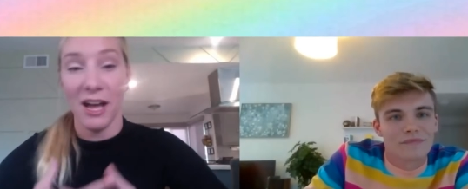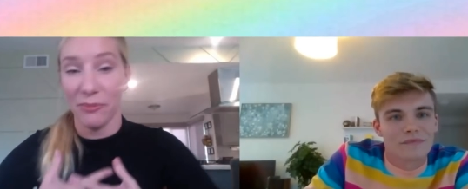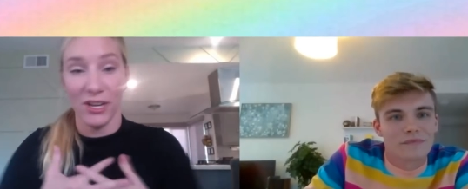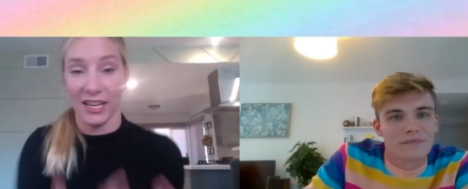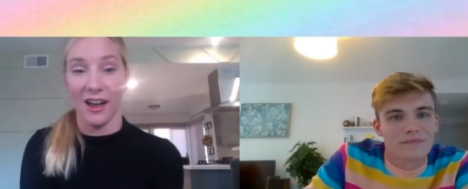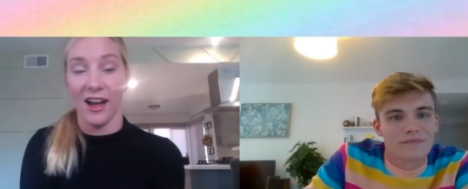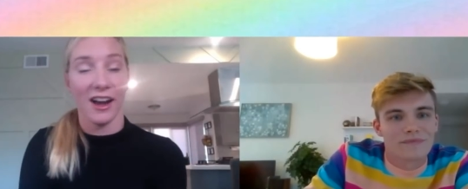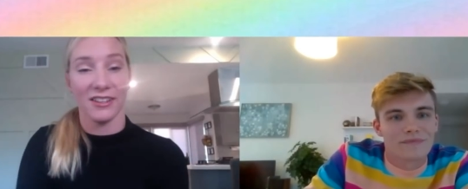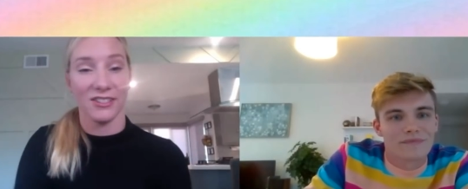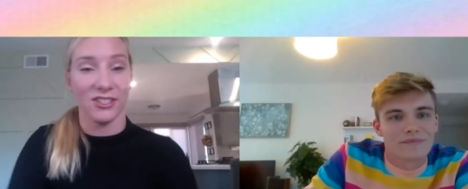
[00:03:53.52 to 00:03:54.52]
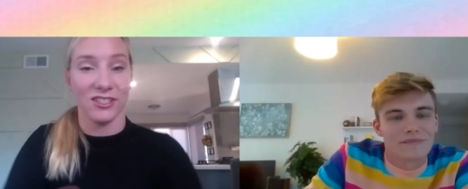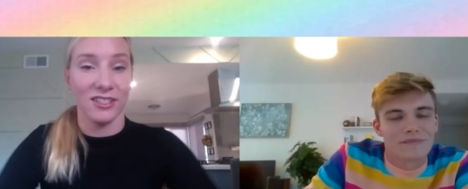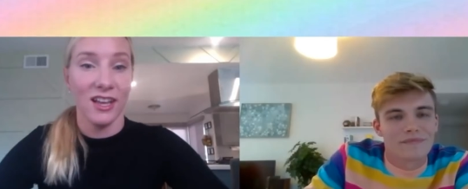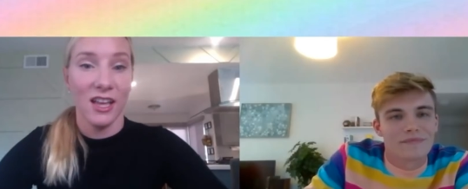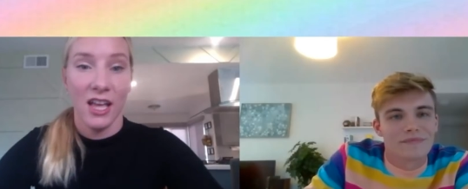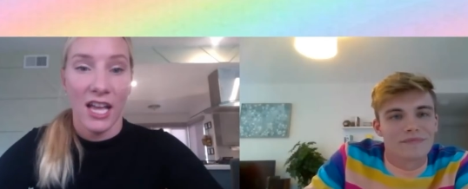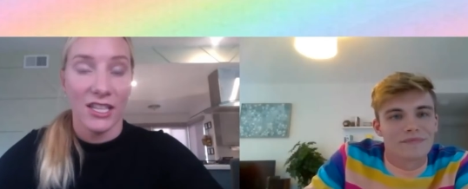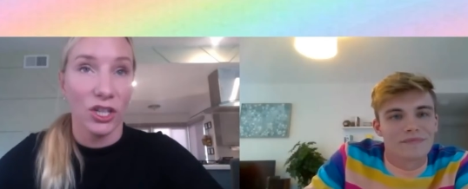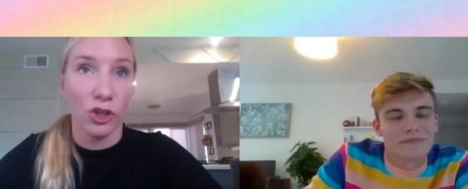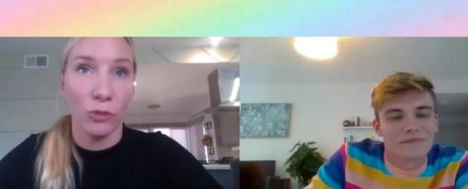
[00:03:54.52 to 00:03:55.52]
Speaker 1: putting it on. It's just it's a
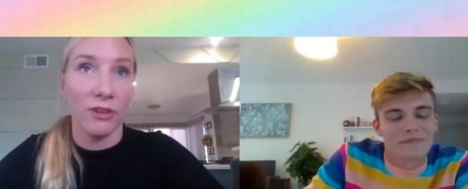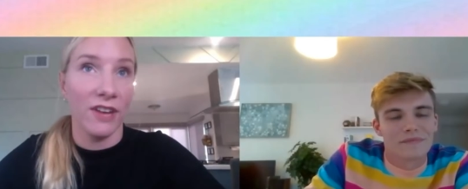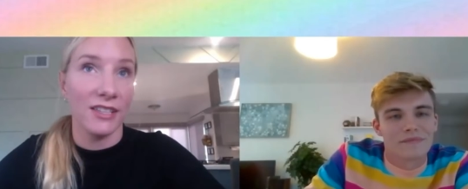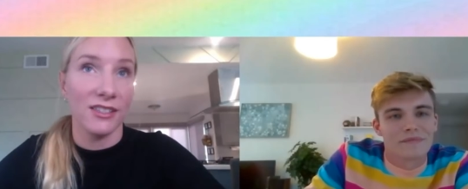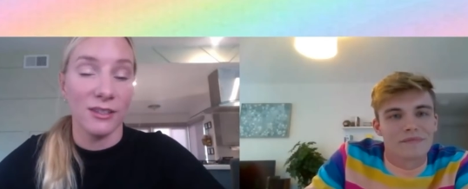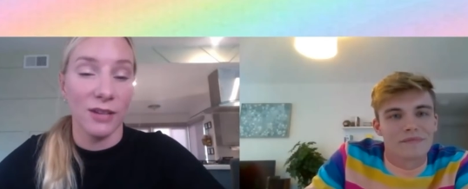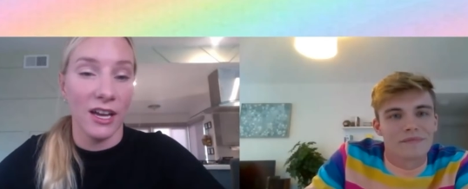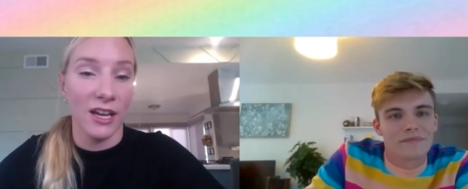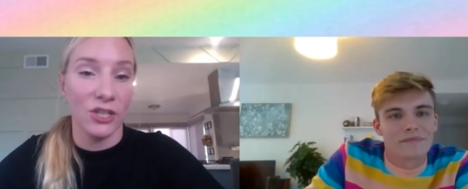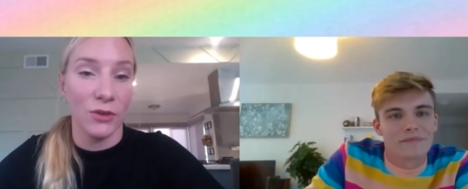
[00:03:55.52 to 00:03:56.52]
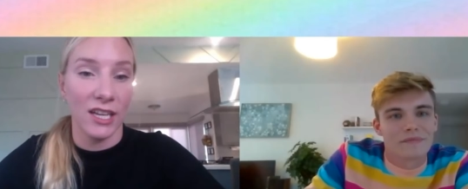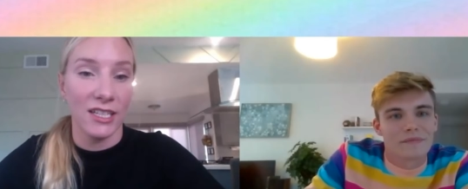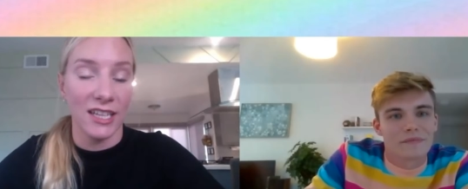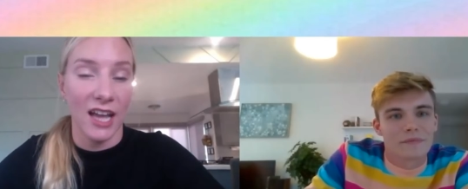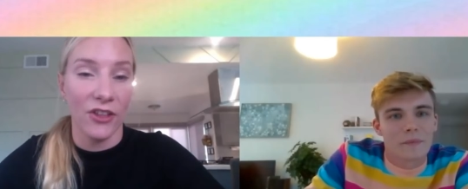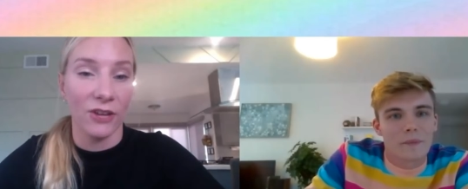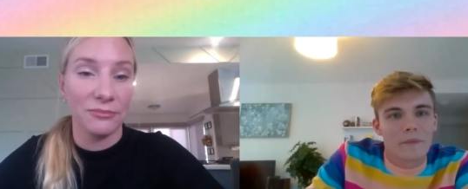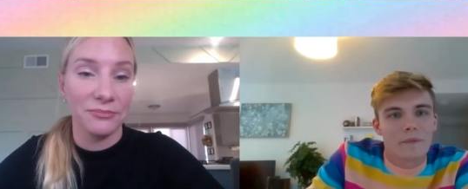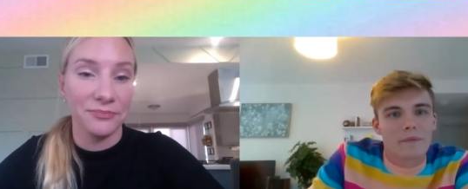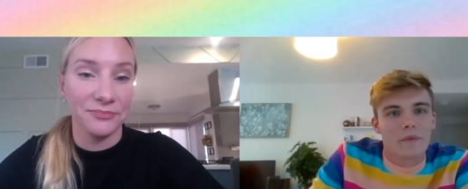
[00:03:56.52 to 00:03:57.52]
group of us uh, doing it together.
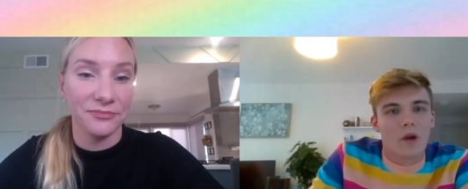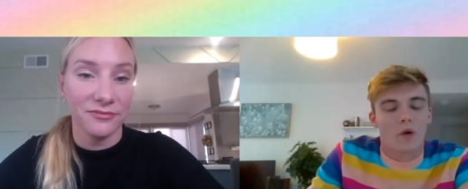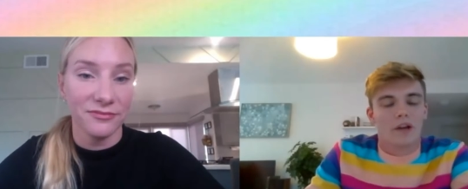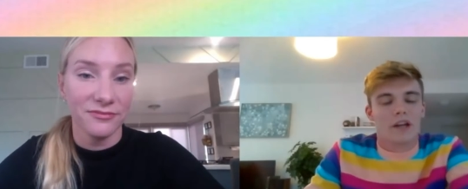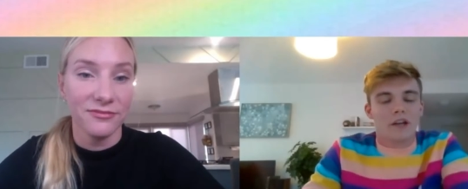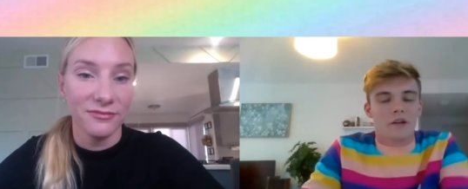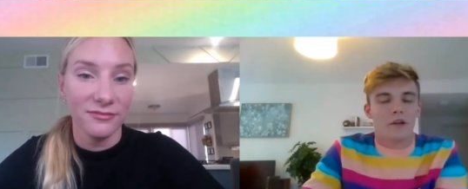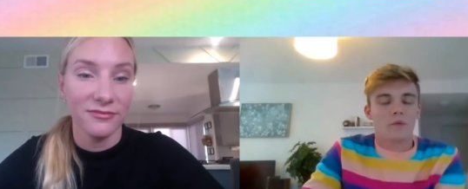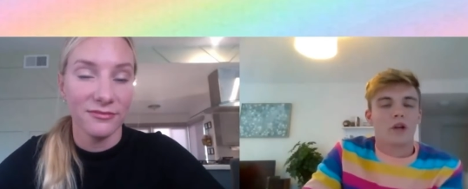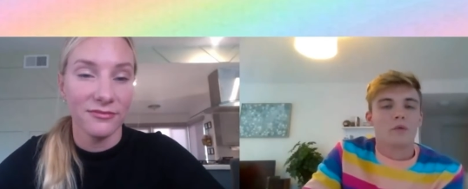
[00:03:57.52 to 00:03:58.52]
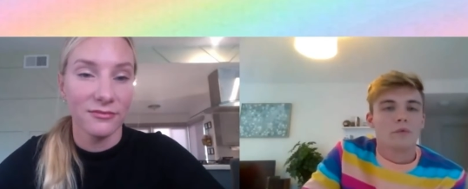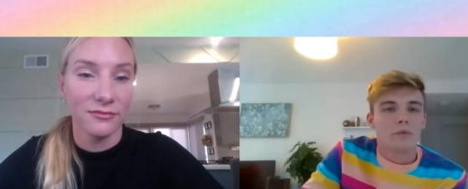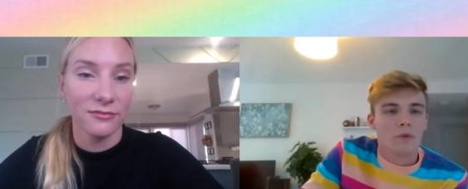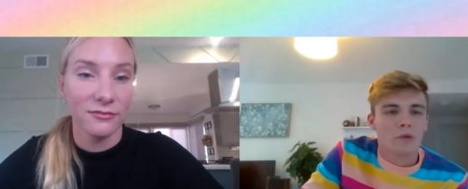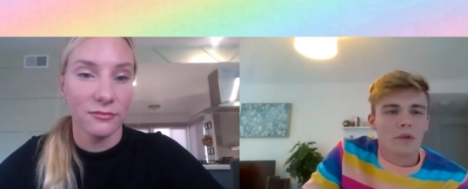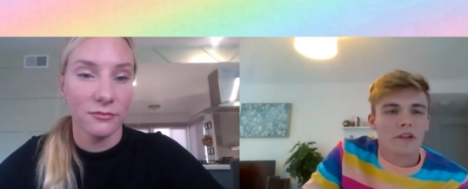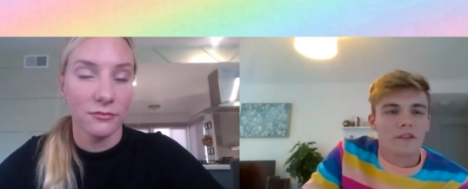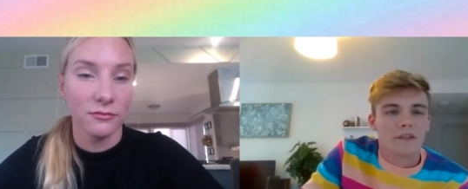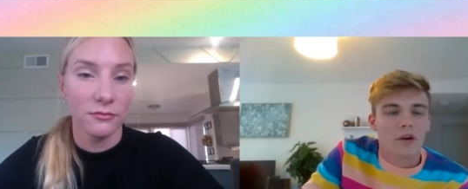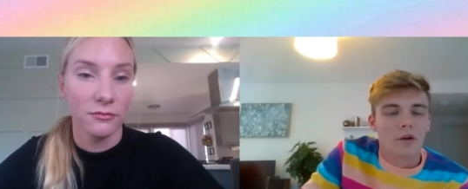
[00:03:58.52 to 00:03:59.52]
Speaker 2: Okay, and when when will it
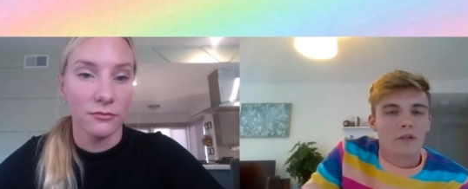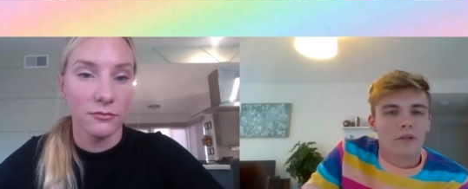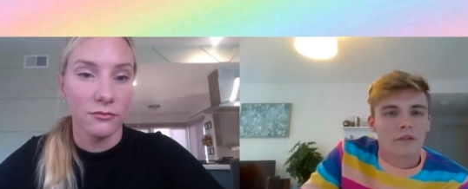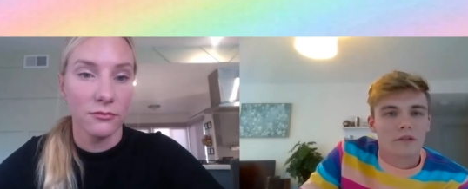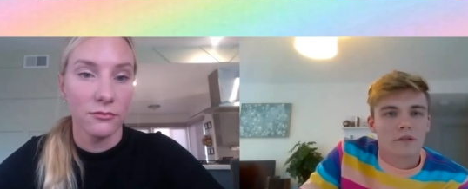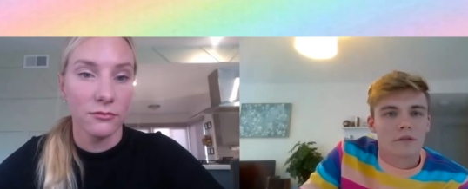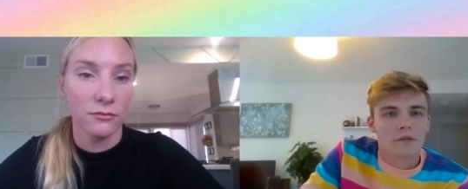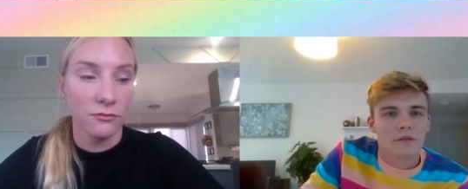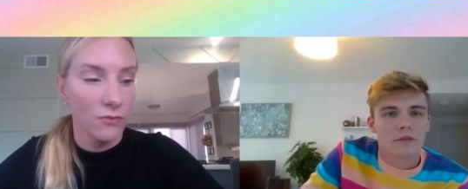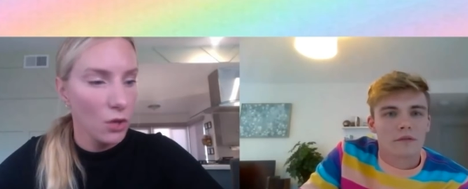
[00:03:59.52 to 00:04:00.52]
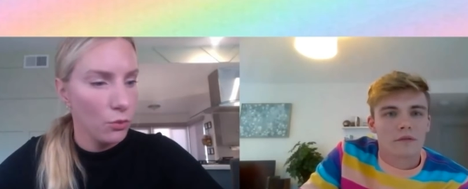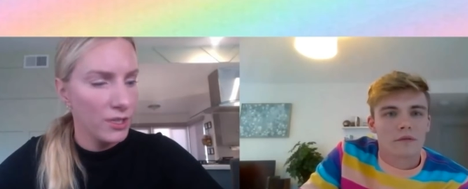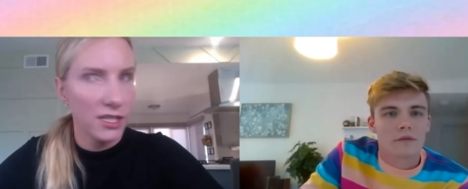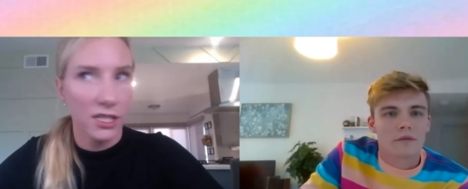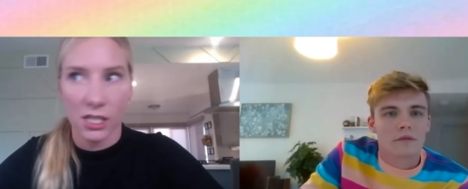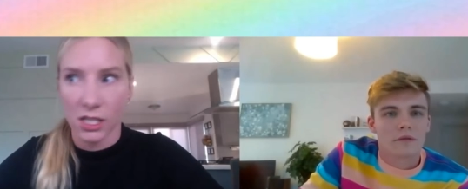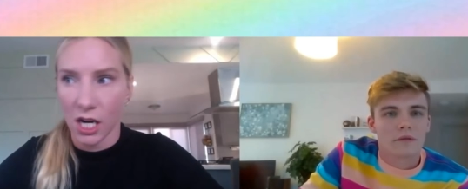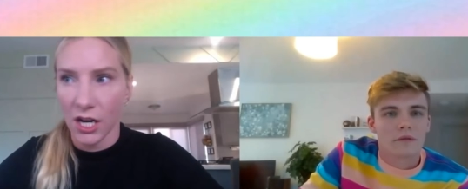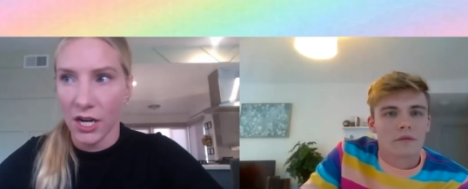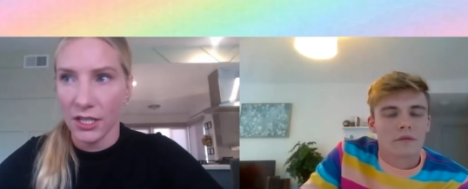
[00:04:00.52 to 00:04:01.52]
start?
Speaker 1: We
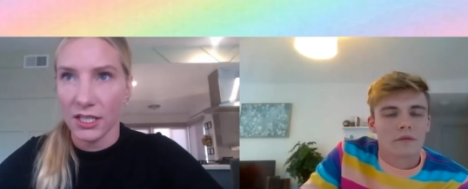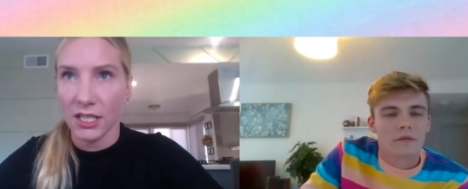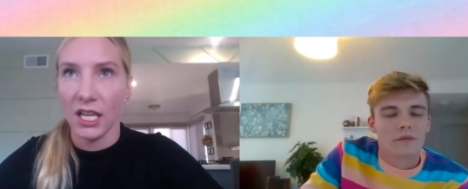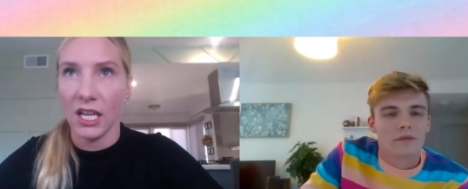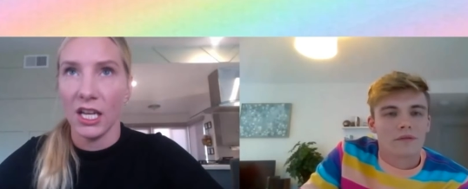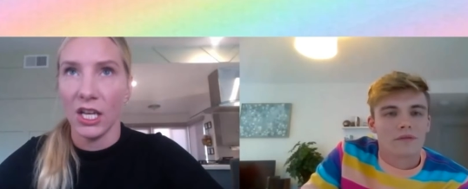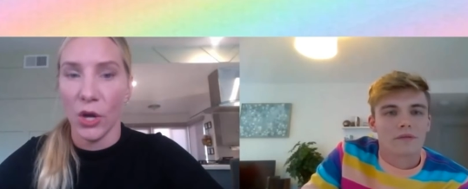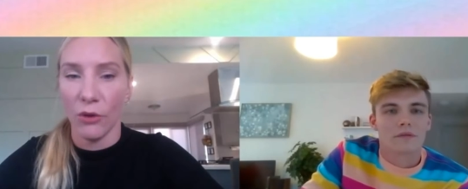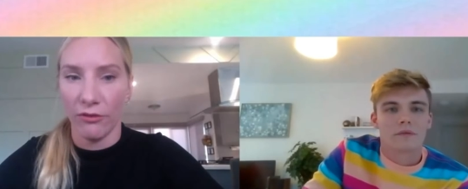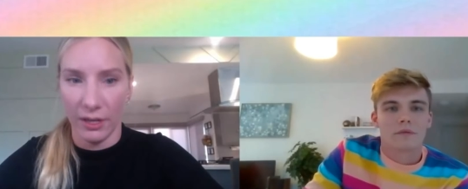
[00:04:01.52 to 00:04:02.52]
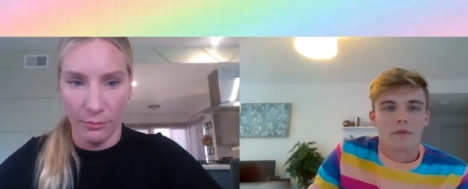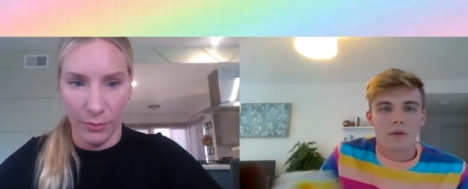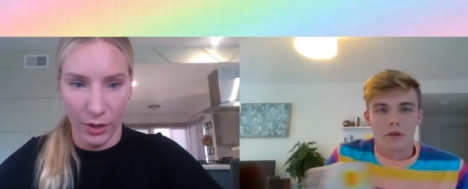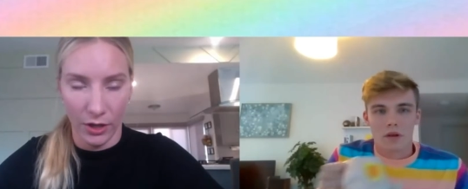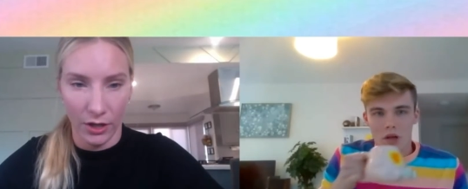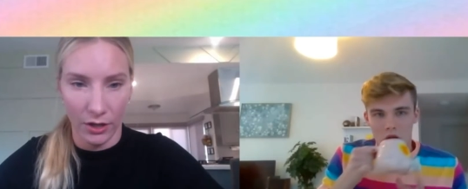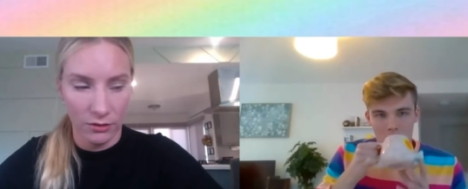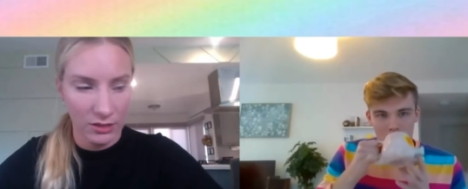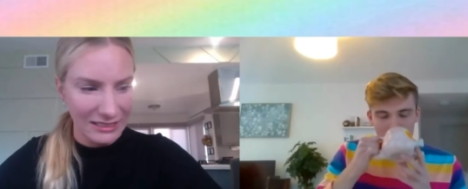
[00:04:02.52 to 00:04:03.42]
start in November, I